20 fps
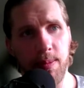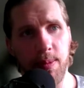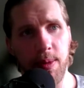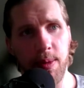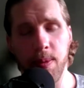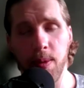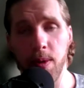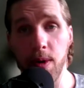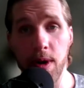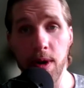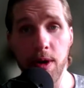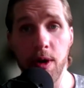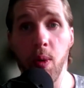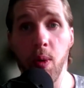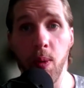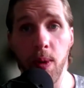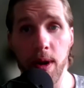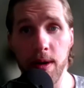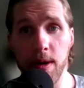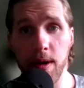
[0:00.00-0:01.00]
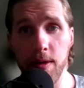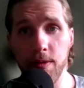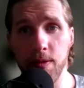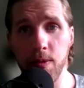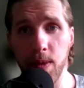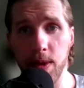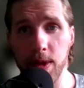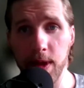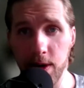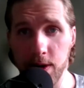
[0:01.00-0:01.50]
that people are unaware of
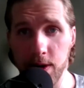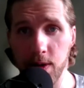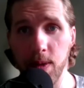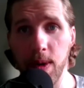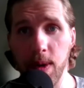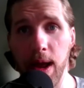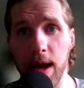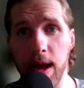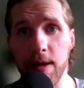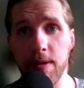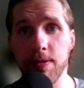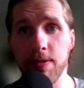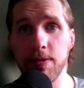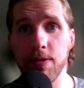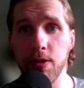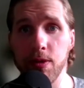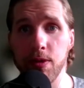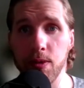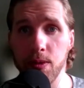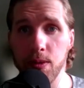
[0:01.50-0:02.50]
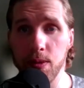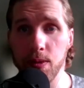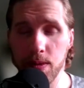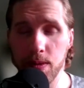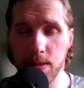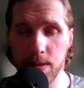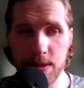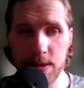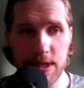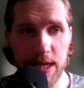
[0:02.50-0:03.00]
when they do have to
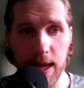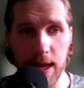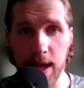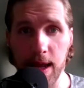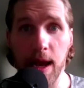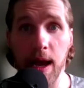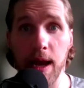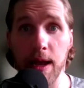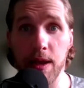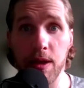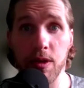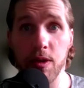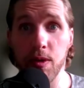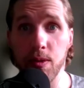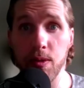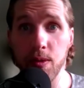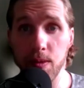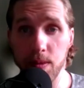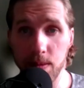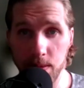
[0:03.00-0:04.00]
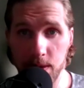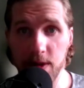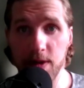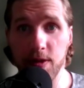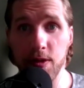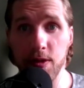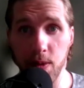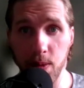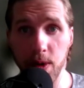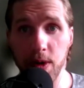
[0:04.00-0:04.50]
say, hey, I, you,
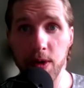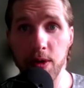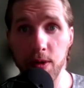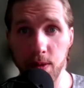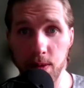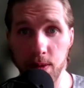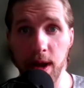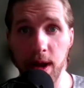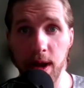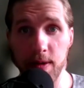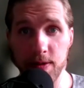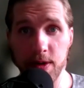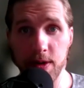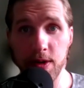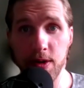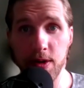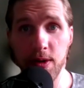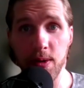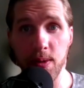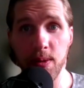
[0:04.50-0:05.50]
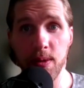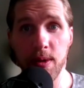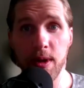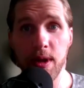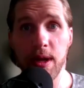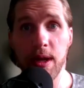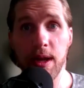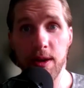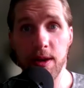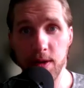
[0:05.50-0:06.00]
this is the work you would have to do
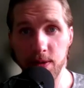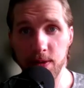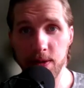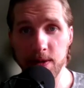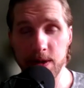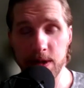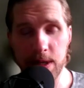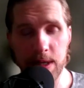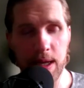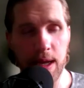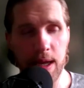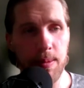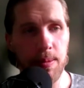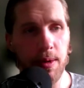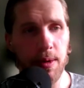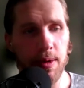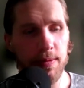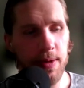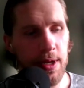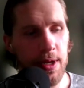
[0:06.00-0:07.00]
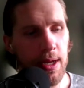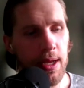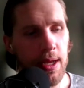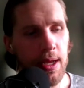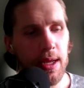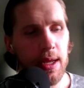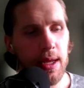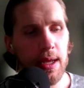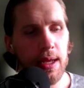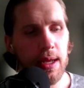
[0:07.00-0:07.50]
and you're physically capable of it,
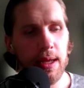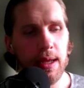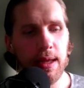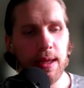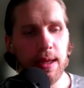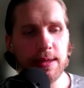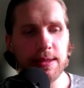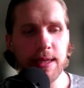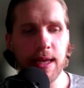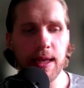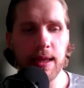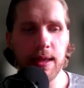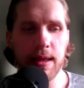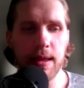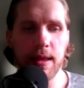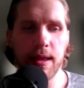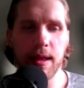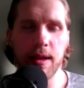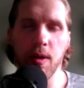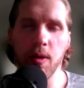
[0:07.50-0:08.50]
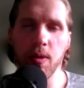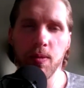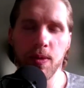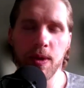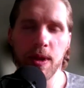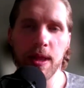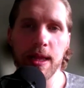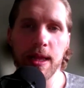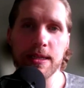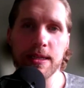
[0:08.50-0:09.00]
is that they don't
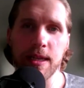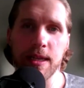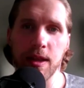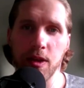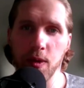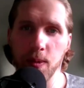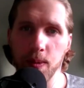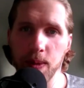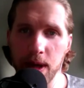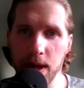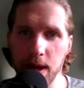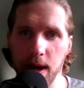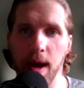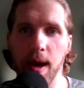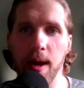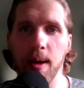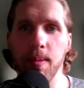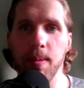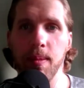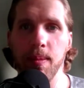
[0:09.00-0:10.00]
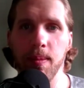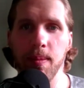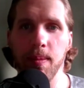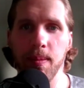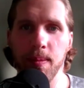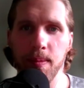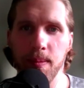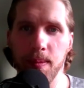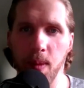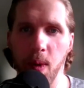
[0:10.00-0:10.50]
realize that you become
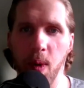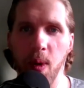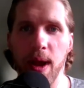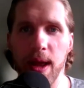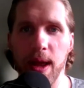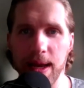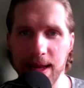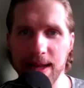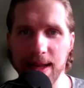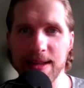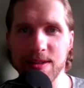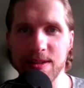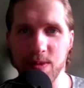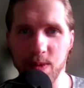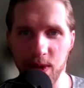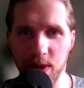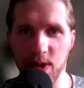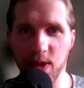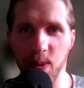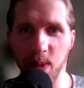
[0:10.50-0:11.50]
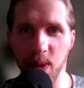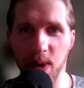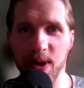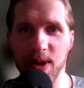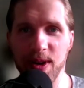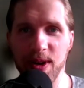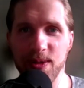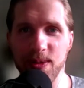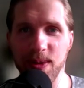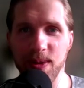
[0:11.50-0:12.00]
more at ease with the
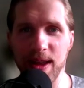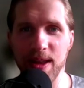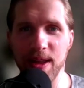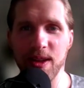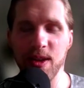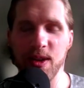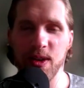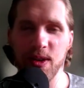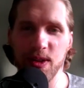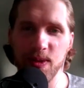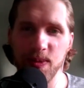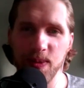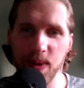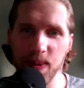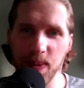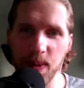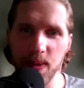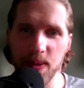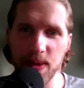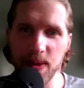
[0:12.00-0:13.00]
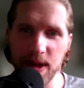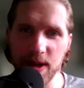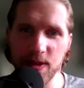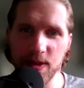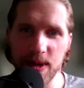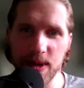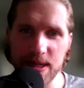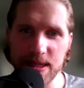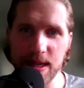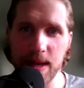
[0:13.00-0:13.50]
work, right? You, the people need
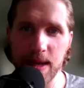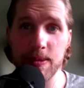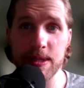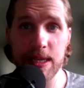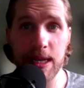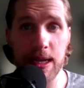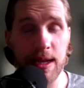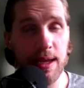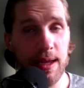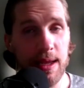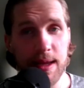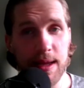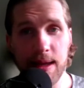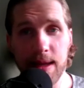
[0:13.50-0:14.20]
to accept it's like,